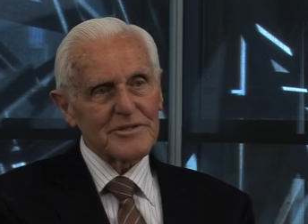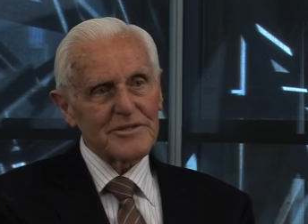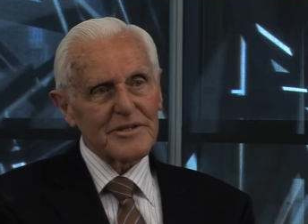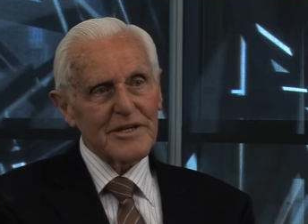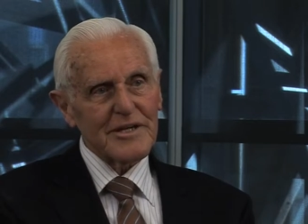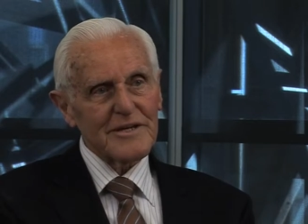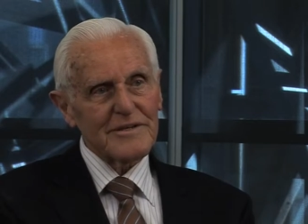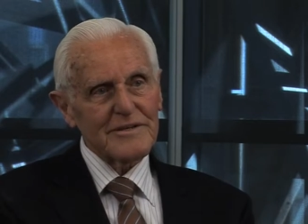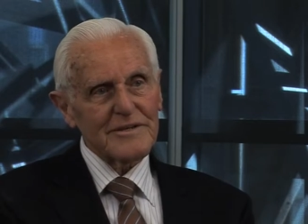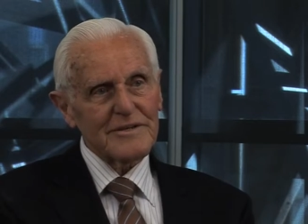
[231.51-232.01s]
you
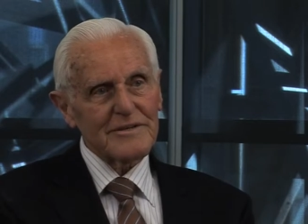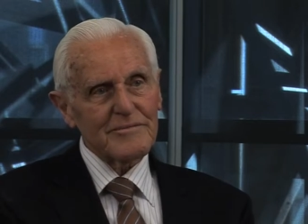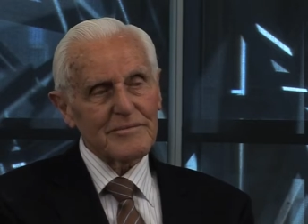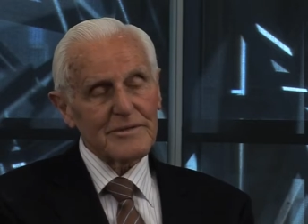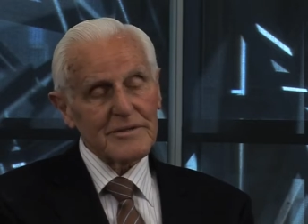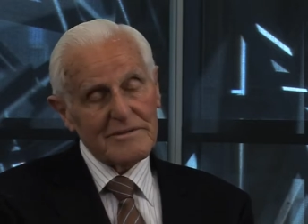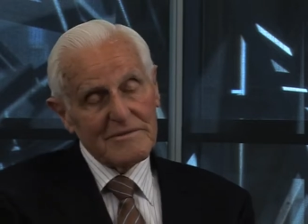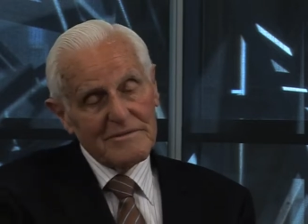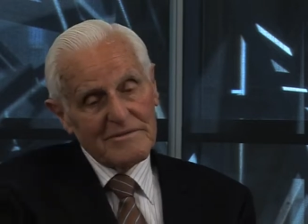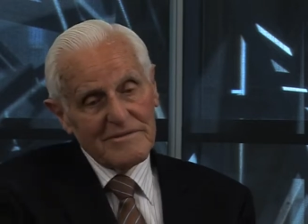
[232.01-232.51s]
know.
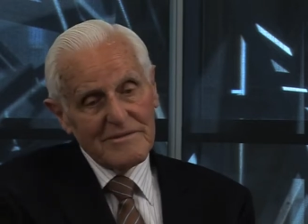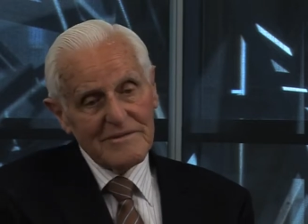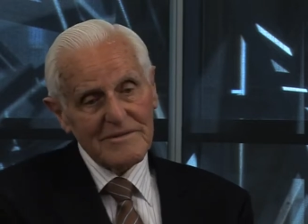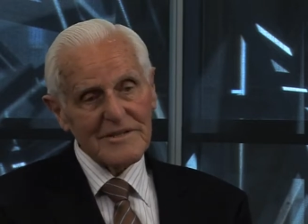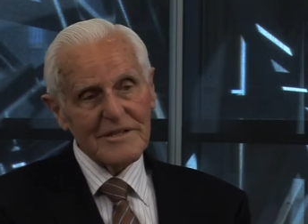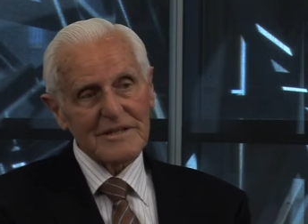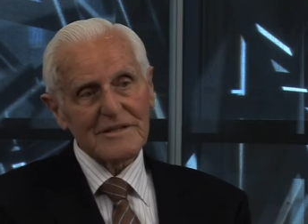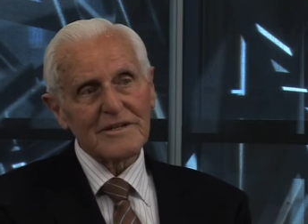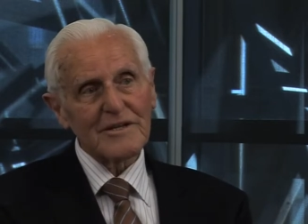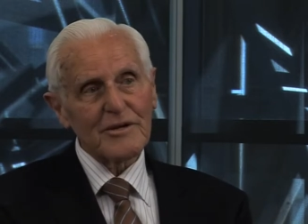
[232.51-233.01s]

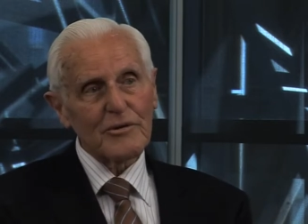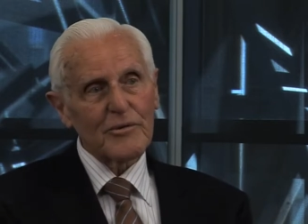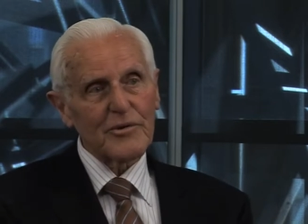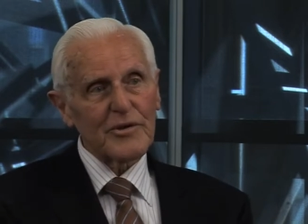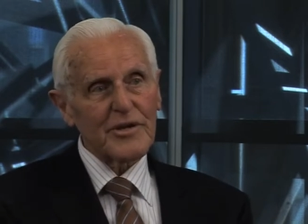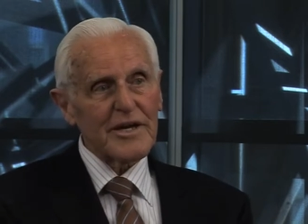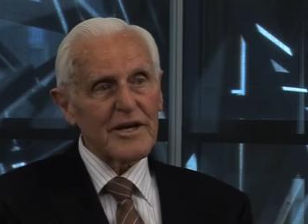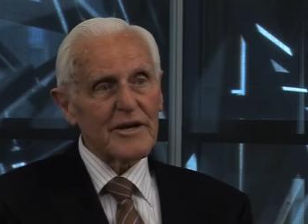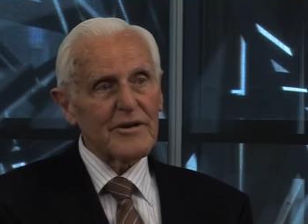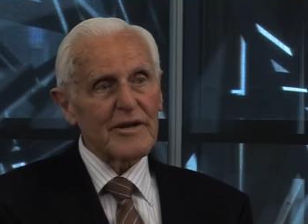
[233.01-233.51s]
You were
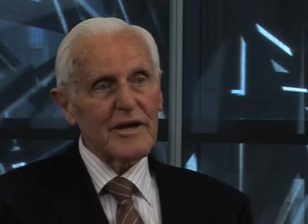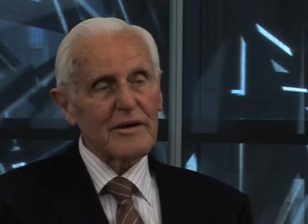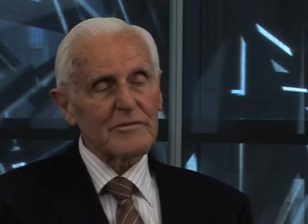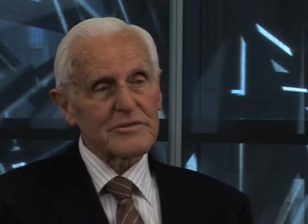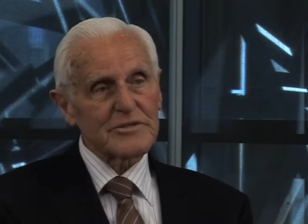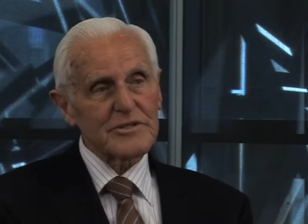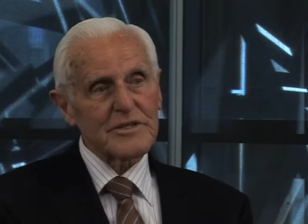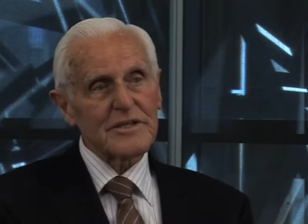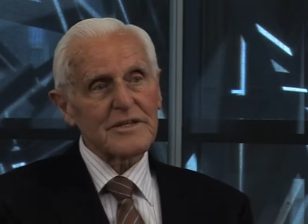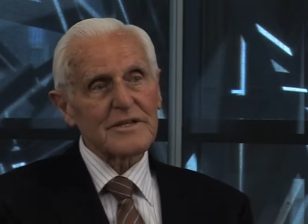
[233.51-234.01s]
there, that
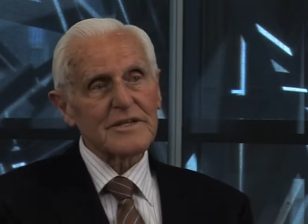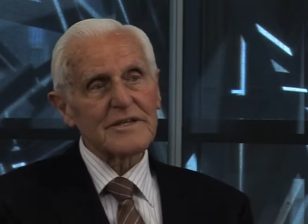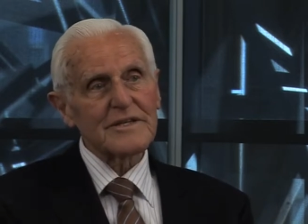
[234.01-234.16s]
was it.